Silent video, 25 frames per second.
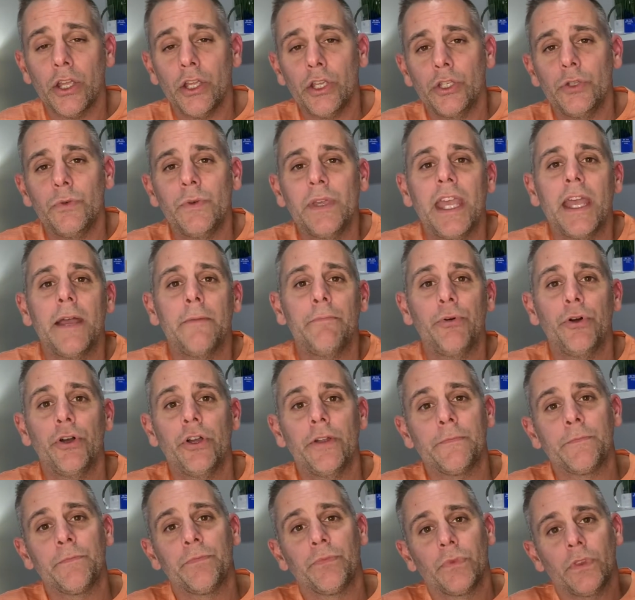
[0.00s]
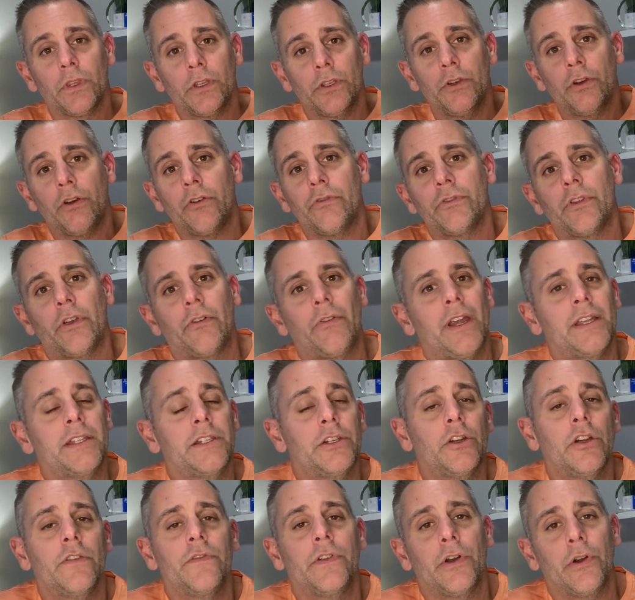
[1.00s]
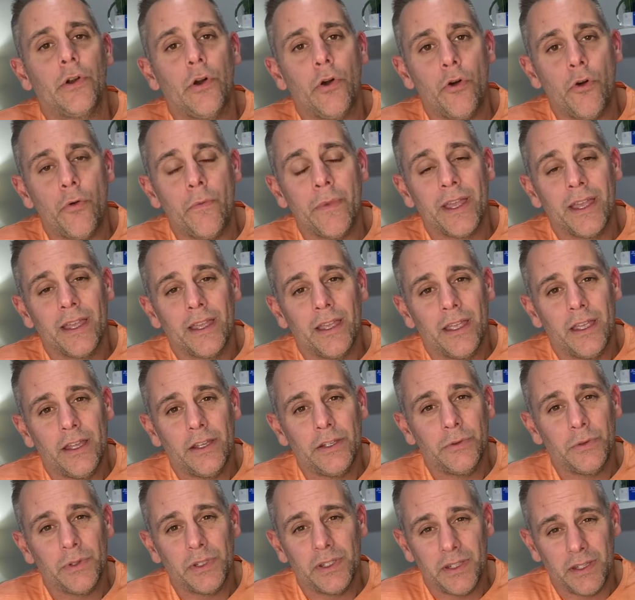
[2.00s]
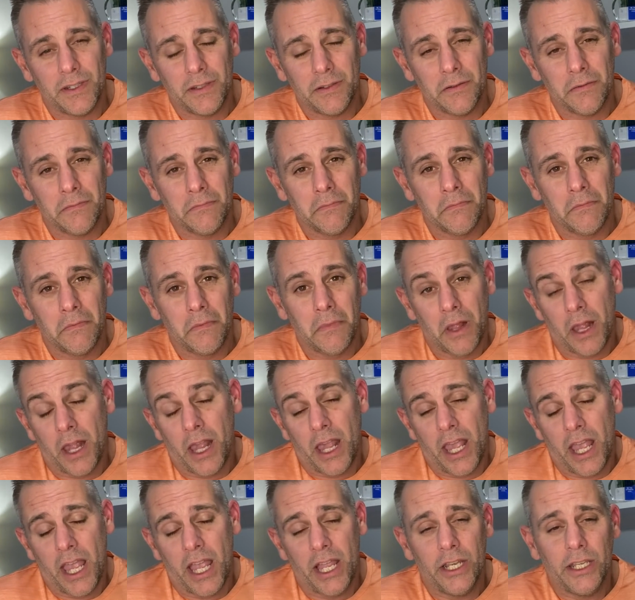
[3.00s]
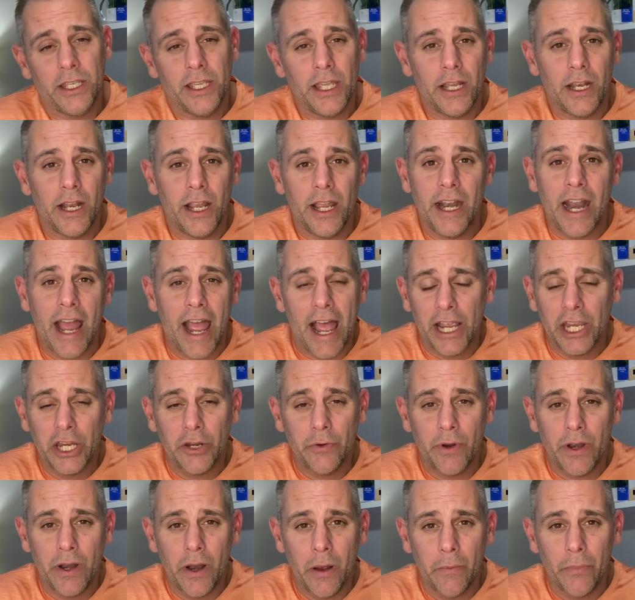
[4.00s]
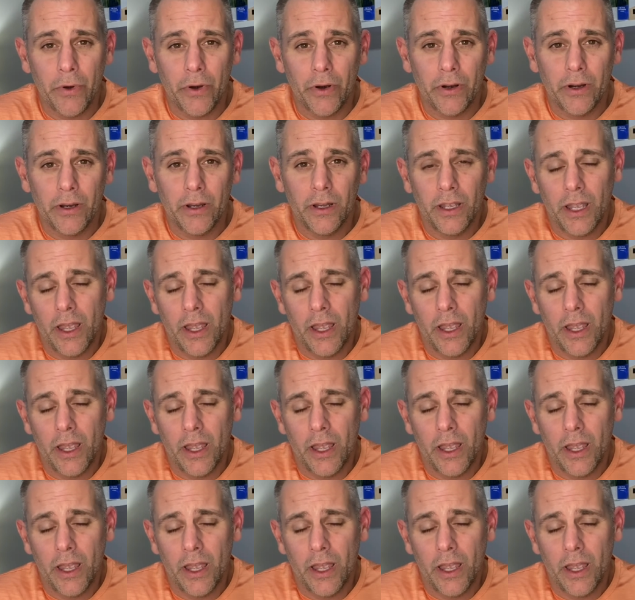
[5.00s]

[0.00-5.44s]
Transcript: You can't put your, the criteria of your home into a system and get an accurate number.